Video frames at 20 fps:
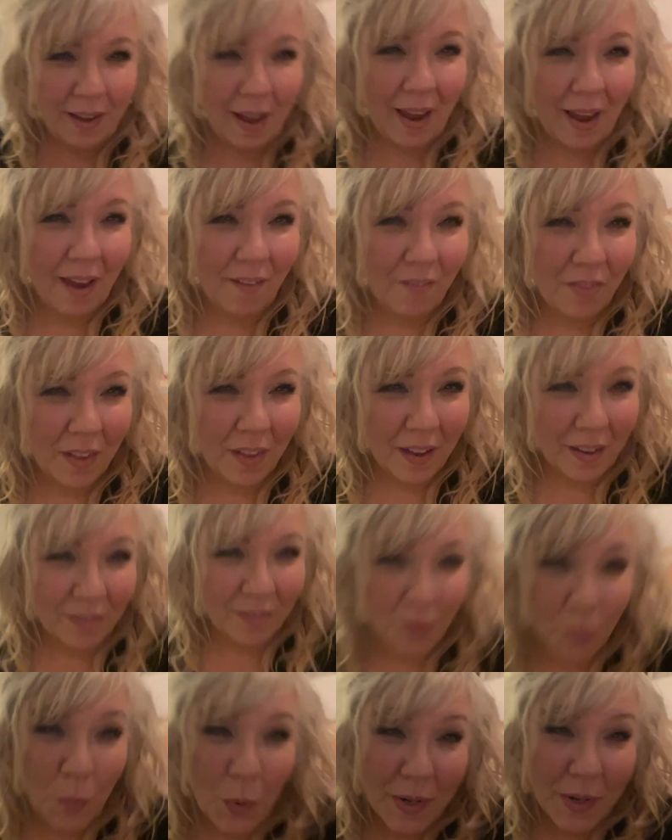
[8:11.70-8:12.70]
I have
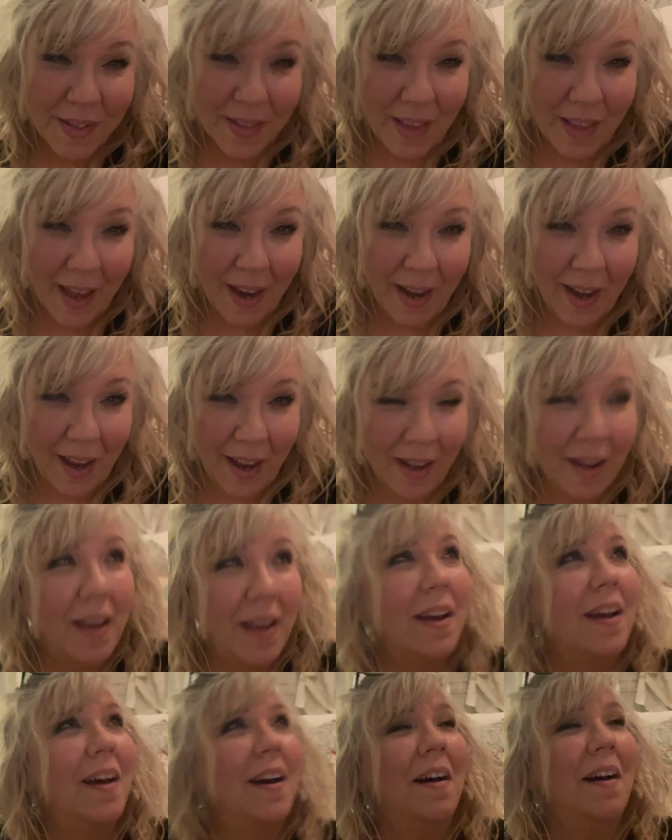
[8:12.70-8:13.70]
like the worst lighting.
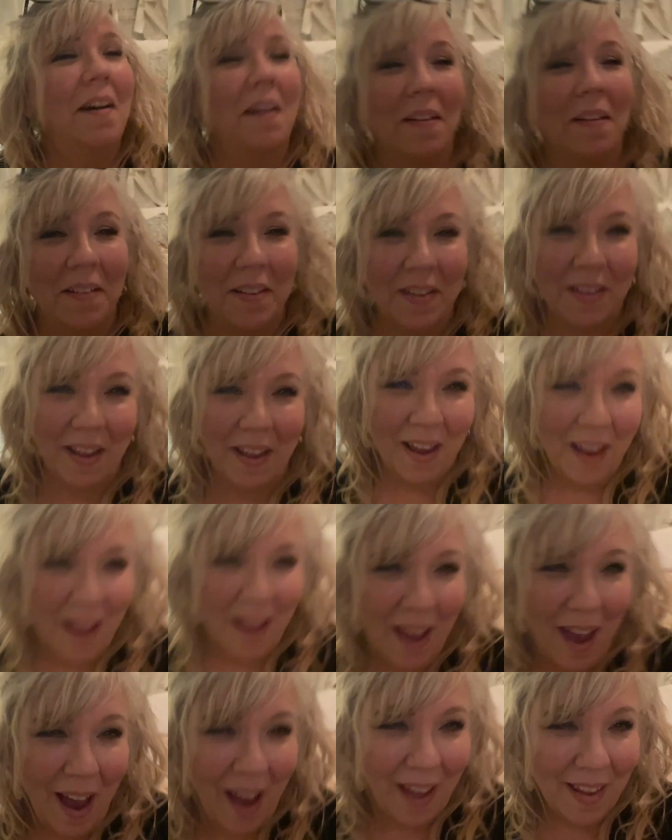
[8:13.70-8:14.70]

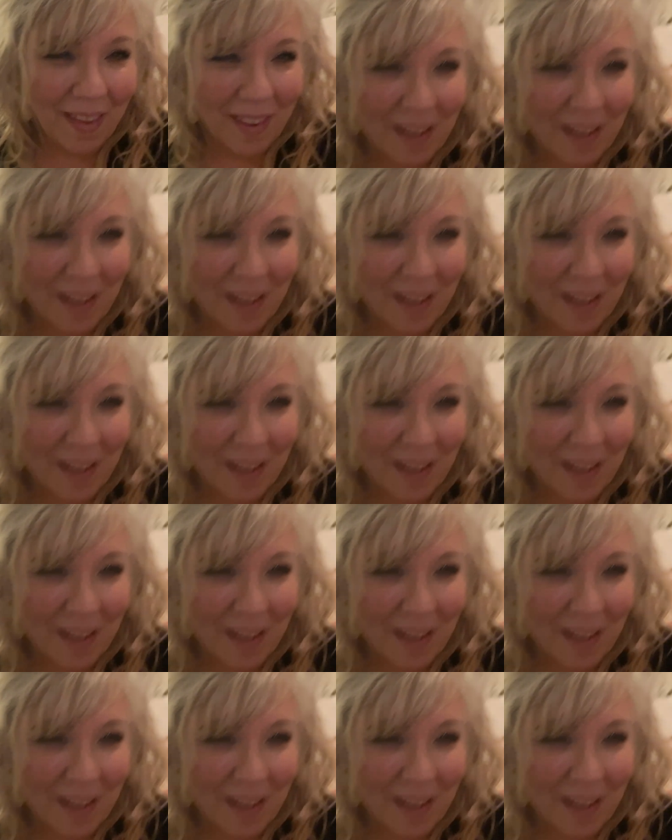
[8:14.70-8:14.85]
I